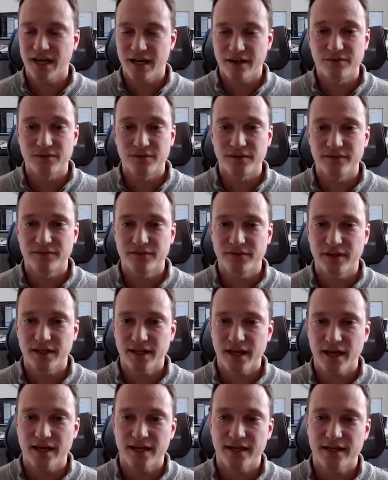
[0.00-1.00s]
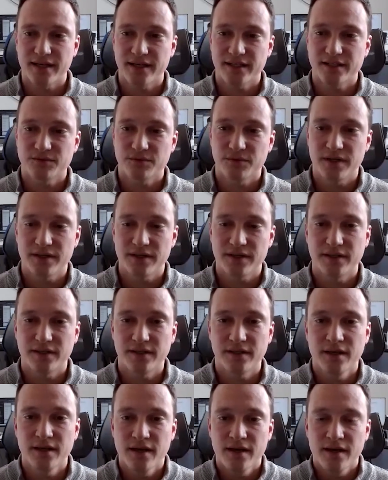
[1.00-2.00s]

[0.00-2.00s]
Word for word: I really feel like I connect with and